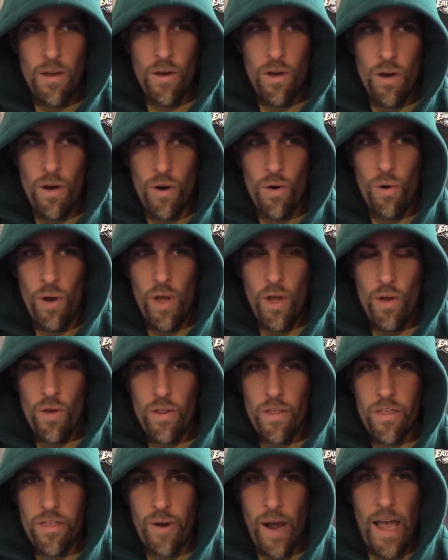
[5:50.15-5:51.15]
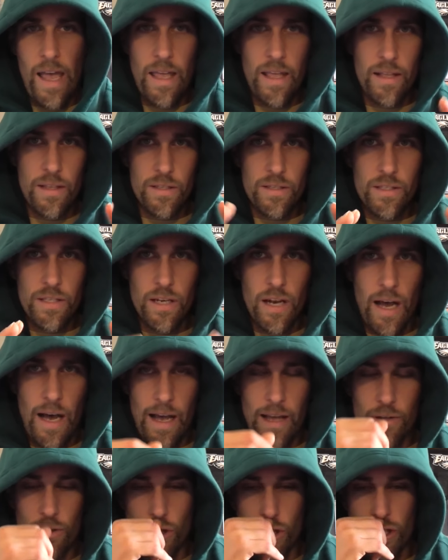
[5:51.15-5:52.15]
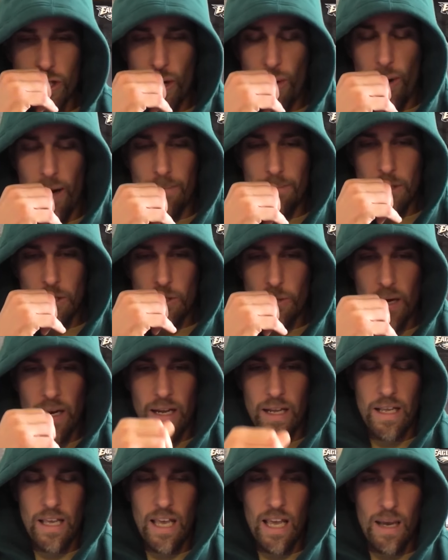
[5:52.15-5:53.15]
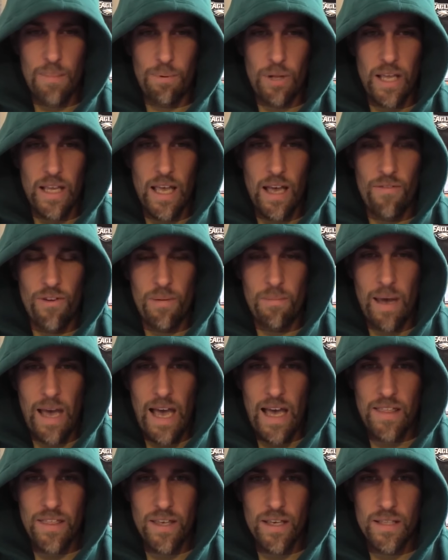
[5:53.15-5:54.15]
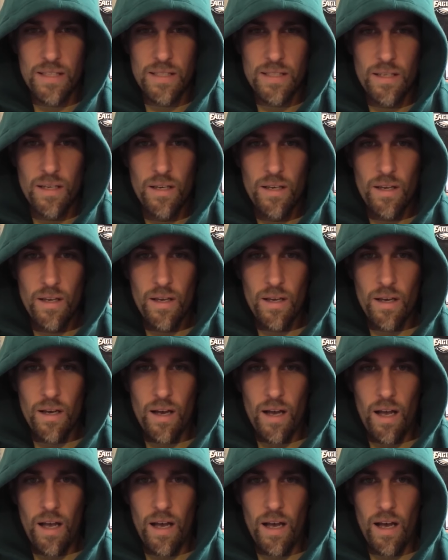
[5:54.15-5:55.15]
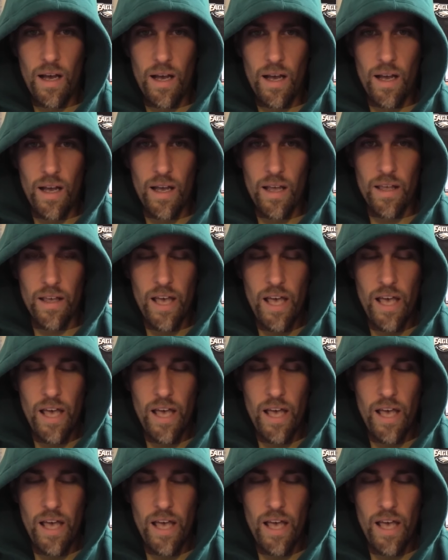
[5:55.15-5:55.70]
who threatens to not show up to training camp like Evan Mathis. Uh,